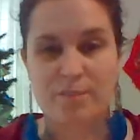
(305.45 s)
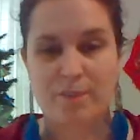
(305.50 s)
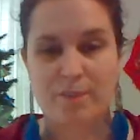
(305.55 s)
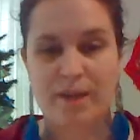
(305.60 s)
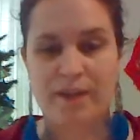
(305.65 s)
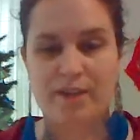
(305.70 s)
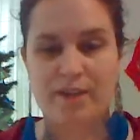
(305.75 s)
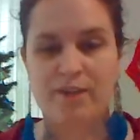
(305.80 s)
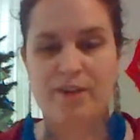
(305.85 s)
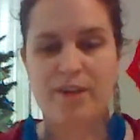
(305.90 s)

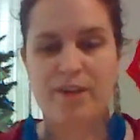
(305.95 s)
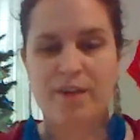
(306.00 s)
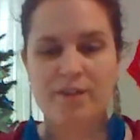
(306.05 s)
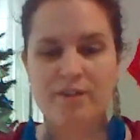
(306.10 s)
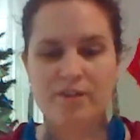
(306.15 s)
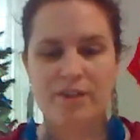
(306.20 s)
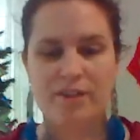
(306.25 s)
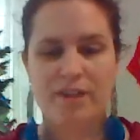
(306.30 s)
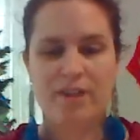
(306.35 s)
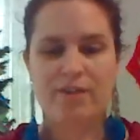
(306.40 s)
But you can
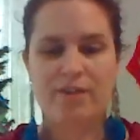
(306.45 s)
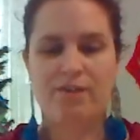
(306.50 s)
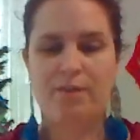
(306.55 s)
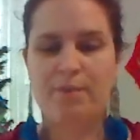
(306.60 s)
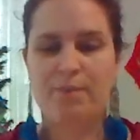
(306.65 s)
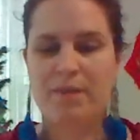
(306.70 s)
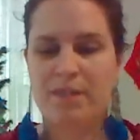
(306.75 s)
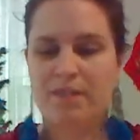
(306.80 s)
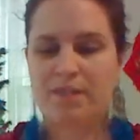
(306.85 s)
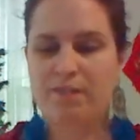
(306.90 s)
also think of the
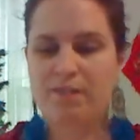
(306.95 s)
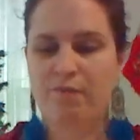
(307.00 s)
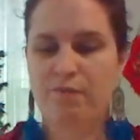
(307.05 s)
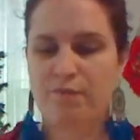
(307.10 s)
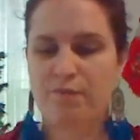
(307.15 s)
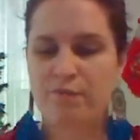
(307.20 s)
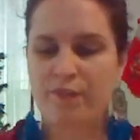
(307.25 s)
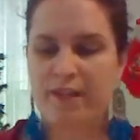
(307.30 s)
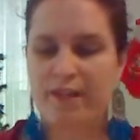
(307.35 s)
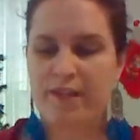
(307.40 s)
piece of
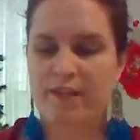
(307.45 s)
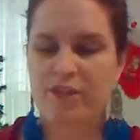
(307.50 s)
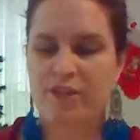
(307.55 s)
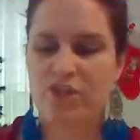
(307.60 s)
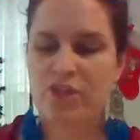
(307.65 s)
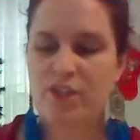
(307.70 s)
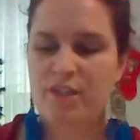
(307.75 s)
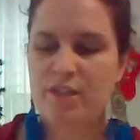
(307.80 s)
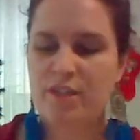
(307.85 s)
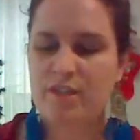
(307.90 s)
like
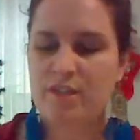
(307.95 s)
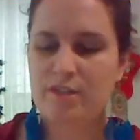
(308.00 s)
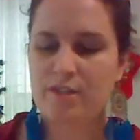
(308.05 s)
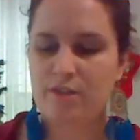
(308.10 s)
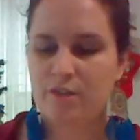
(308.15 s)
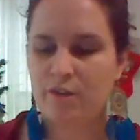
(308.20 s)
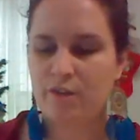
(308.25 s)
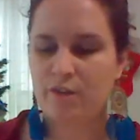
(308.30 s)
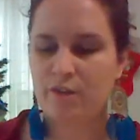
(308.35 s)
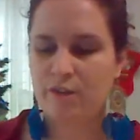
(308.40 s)
cheese
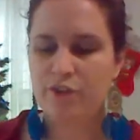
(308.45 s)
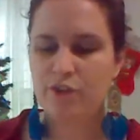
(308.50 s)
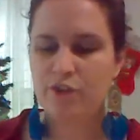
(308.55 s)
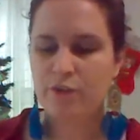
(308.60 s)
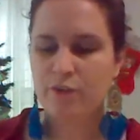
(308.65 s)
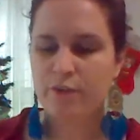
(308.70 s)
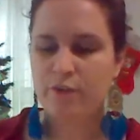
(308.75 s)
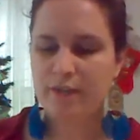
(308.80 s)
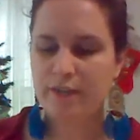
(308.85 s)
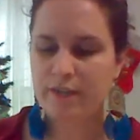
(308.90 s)
or
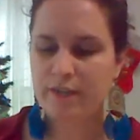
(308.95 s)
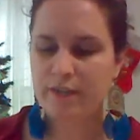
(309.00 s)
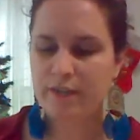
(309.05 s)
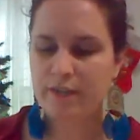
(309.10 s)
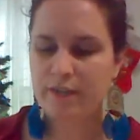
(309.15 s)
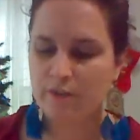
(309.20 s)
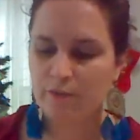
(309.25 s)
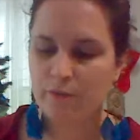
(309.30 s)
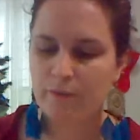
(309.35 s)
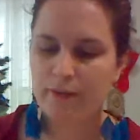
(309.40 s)
tree or
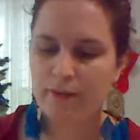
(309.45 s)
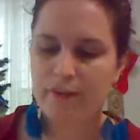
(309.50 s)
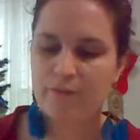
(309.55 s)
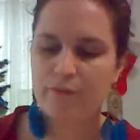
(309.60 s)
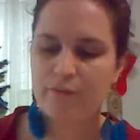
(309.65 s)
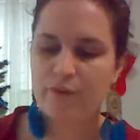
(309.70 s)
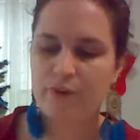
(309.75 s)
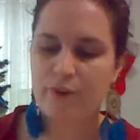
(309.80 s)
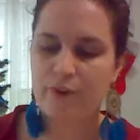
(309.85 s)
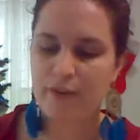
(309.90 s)

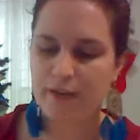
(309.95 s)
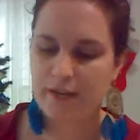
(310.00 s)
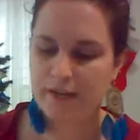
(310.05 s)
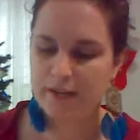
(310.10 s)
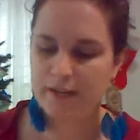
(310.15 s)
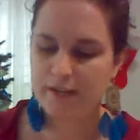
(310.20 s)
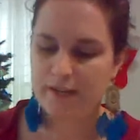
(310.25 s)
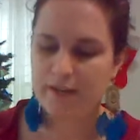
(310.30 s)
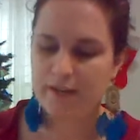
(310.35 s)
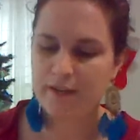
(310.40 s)
whatever, and